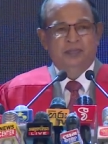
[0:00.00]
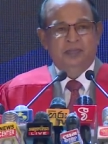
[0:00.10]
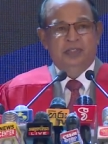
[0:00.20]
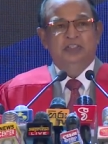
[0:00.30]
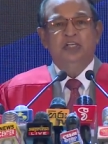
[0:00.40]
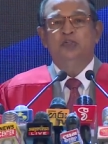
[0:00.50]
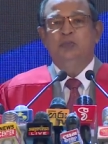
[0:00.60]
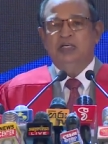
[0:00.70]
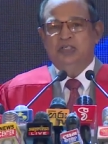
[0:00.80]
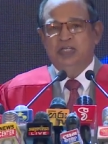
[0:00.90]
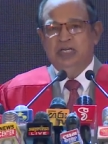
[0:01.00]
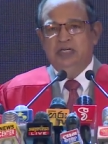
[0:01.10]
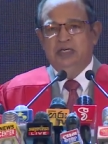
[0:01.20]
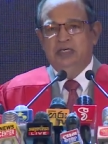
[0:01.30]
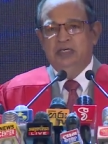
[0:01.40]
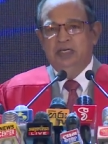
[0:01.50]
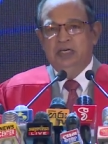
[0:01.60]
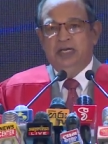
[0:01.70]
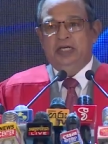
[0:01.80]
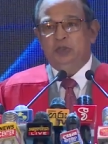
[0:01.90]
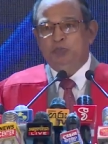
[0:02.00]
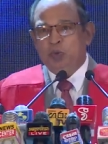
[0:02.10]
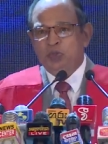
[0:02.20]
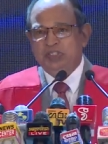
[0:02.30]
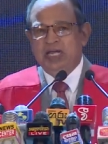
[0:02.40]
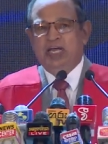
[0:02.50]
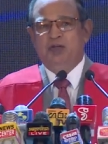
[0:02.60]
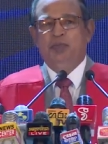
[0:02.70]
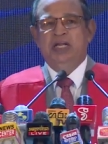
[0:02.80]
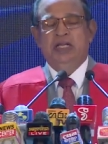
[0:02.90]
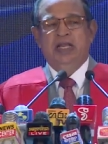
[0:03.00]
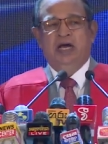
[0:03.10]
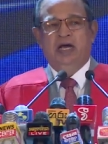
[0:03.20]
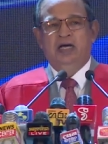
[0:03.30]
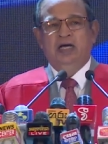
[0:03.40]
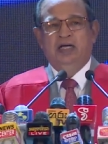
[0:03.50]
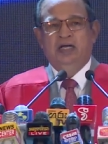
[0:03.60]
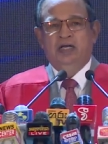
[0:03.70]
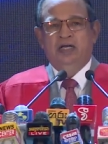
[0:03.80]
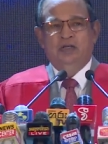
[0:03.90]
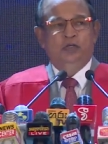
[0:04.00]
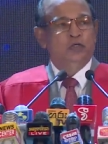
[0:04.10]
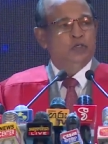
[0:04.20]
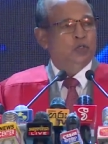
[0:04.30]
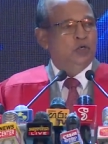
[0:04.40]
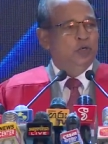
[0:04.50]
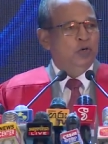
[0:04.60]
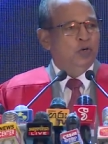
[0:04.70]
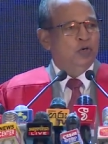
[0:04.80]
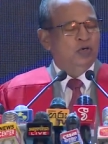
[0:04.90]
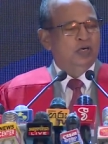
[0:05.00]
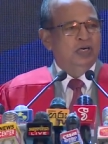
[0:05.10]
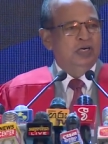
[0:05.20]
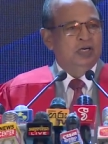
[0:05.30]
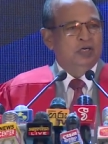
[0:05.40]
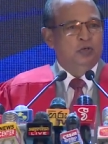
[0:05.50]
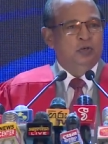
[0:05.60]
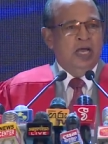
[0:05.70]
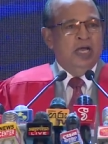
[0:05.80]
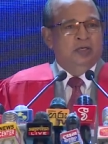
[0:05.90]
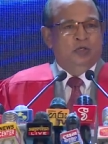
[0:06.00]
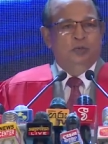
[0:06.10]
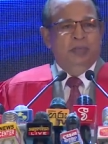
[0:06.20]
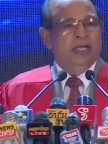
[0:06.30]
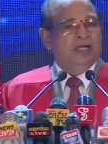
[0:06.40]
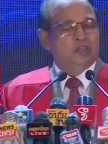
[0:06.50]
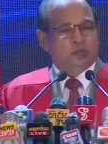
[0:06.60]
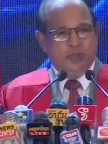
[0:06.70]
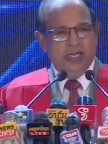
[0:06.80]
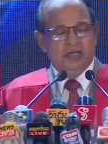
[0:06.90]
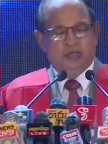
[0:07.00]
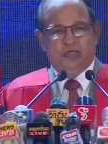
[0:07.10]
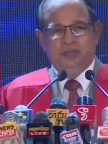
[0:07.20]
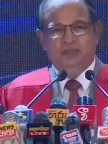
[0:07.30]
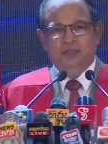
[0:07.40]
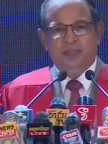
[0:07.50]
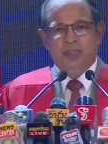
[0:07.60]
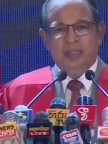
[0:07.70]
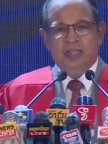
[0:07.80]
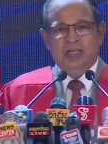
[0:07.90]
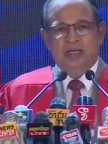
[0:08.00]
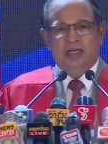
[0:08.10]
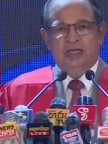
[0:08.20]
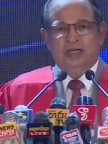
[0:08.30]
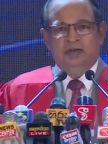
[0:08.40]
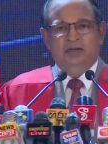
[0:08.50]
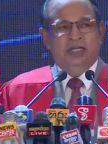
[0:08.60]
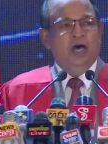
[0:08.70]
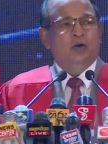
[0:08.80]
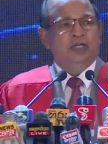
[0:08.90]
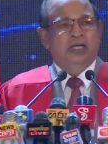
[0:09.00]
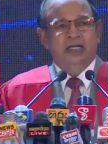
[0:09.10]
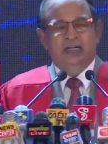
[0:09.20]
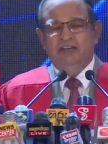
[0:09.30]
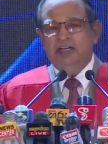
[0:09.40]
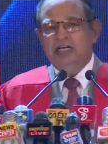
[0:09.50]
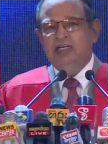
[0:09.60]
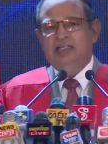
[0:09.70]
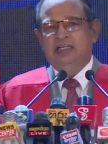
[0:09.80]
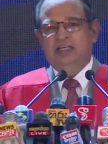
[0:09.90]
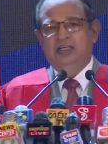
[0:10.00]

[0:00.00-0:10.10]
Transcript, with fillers: This is much needed. Exposure had been there. You should know to, get, to make a speech without any difficulty.